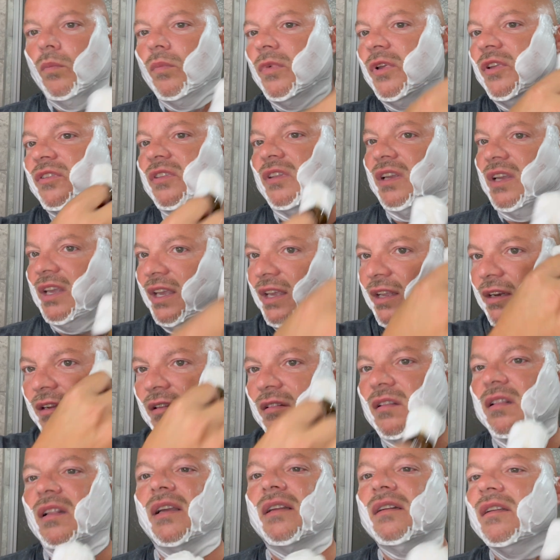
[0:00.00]
is the key to
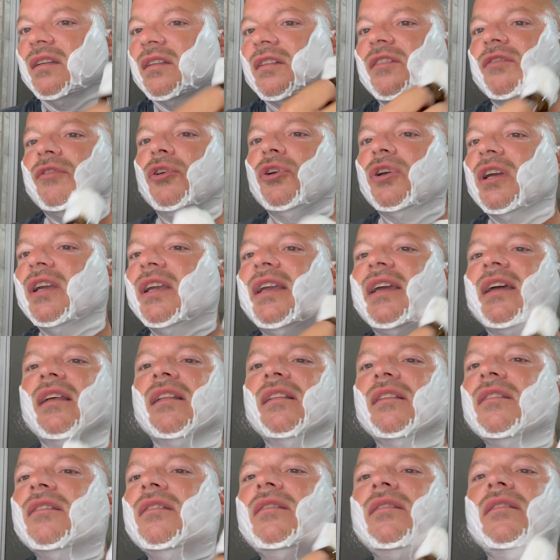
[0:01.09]
slickness. If you can get
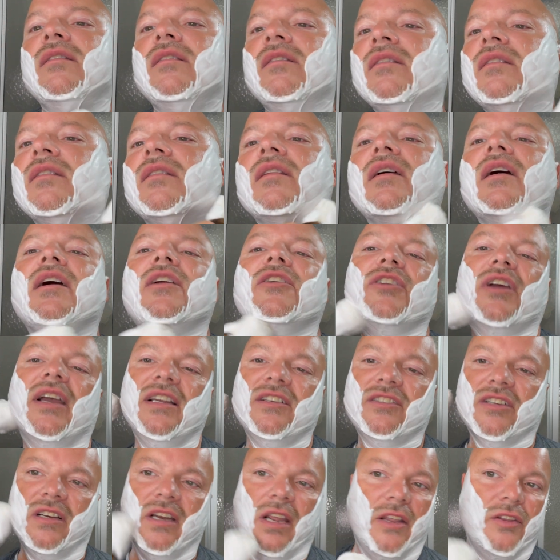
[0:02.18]

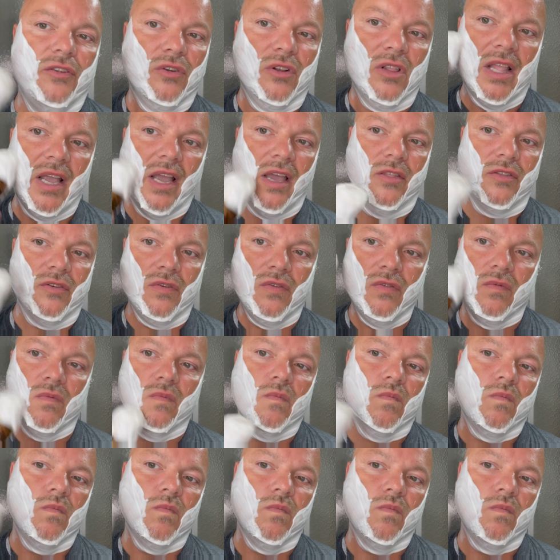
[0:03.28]
hydration in your lather